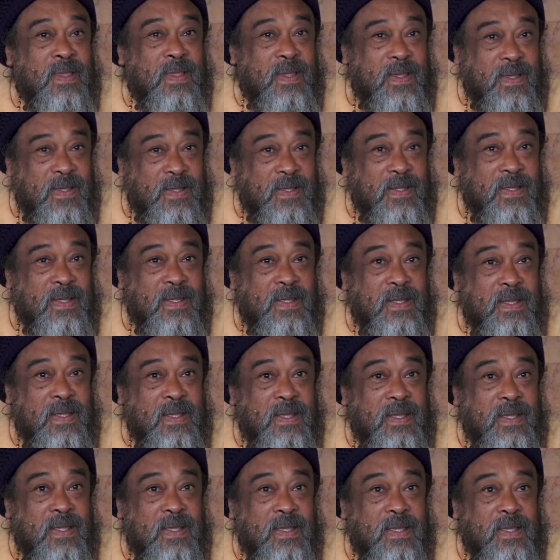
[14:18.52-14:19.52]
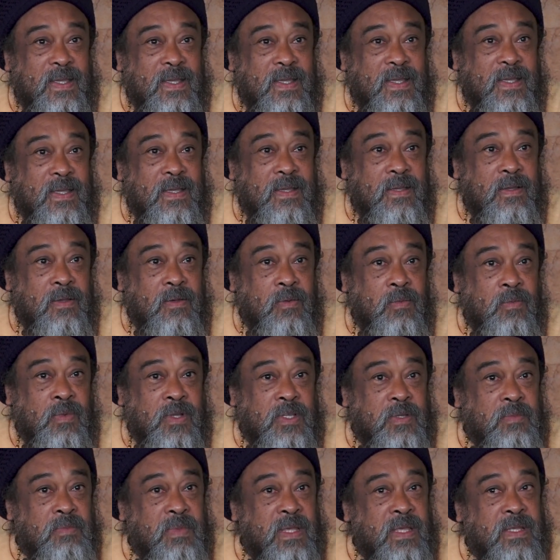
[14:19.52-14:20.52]
Yeah?
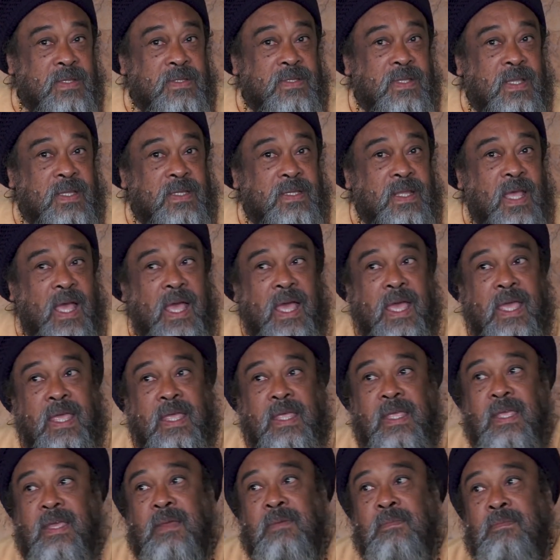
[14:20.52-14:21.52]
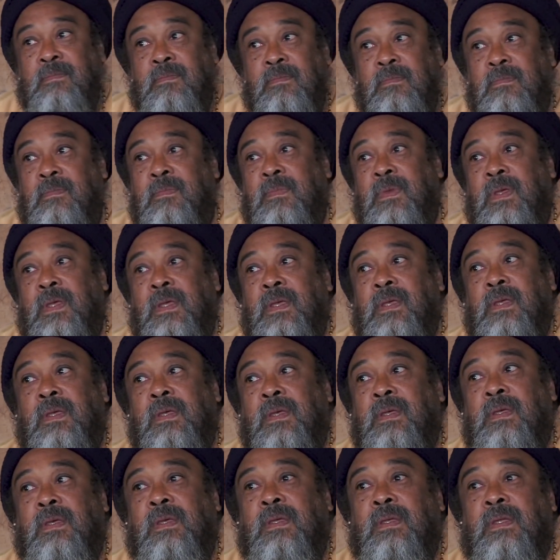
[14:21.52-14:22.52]
Which means that I am
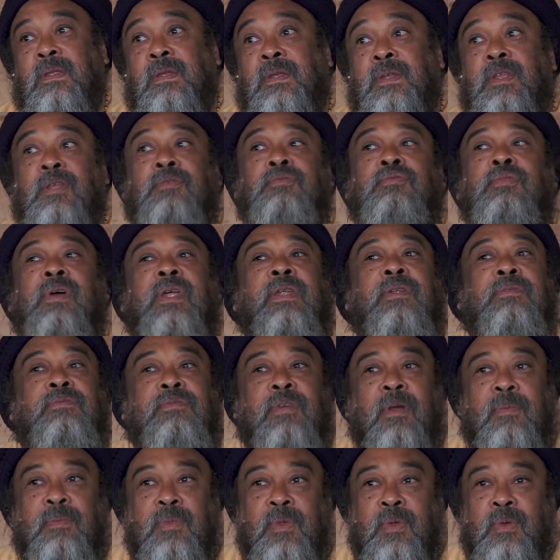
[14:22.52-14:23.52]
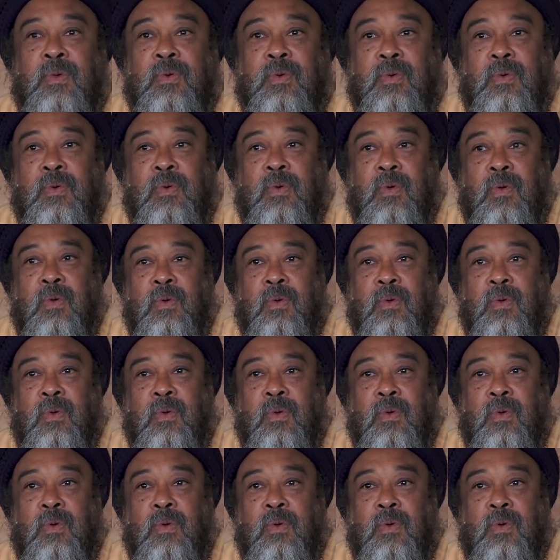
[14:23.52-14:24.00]
different from you.